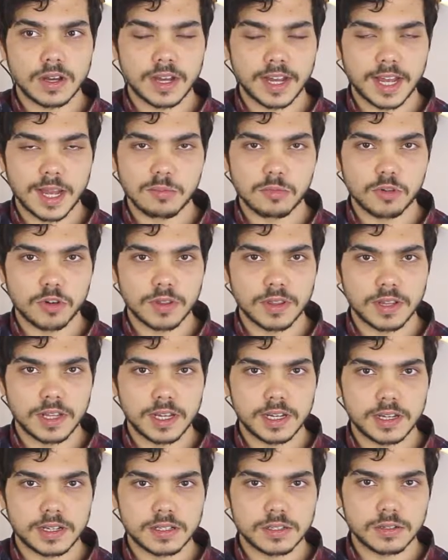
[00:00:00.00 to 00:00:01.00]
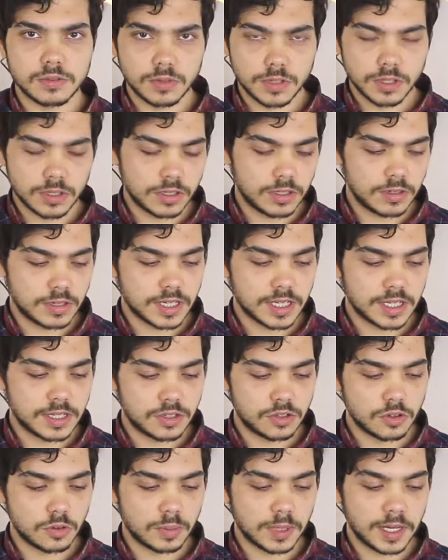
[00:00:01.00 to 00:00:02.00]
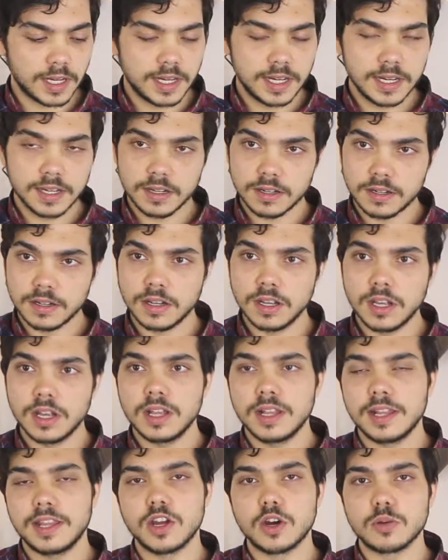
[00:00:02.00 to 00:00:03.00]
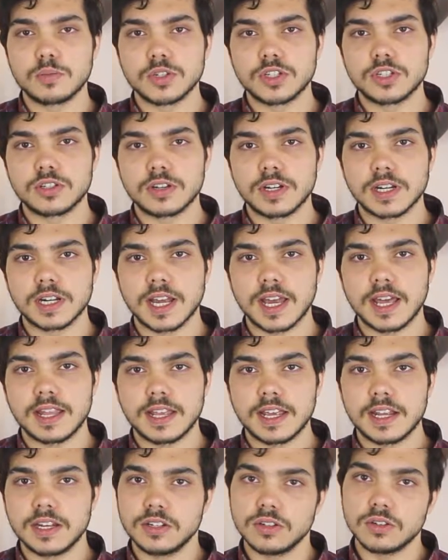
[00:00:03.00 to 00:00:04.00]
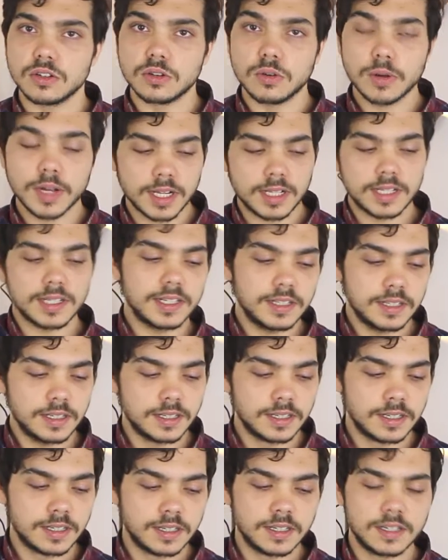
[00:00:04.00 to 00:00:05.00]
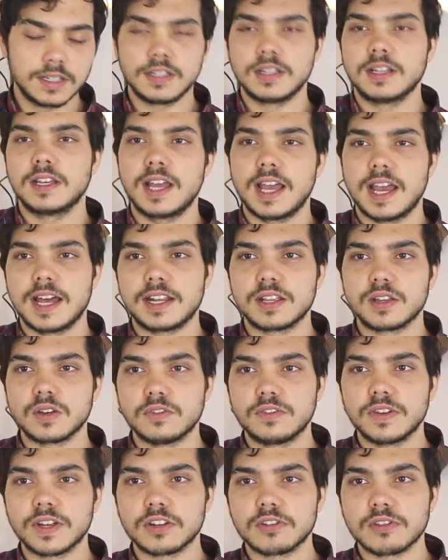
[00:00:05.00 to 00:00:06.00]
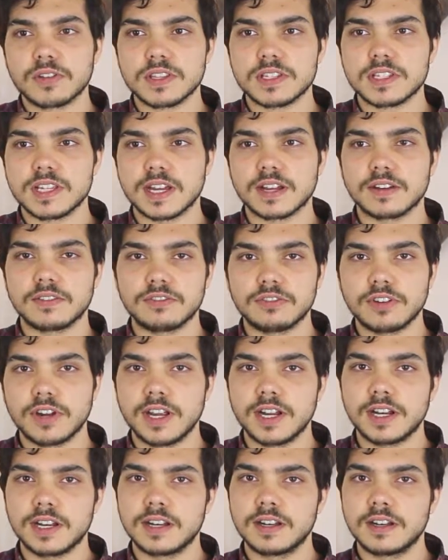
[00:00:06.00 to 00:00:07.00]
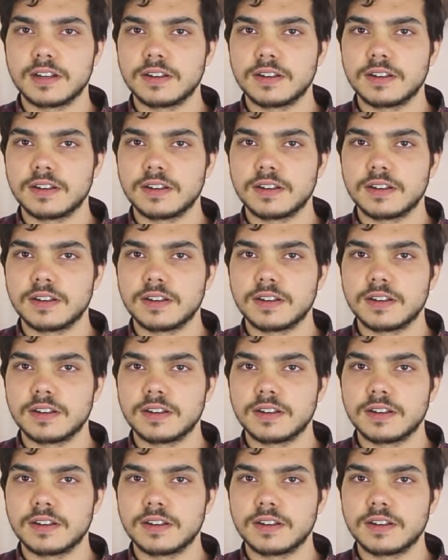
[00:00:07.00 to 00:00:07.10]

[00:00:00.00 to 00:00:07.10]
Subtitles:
hammer on there. So what you're doing is you're playing the open string, and then you're quickly adding your finger on the second fret.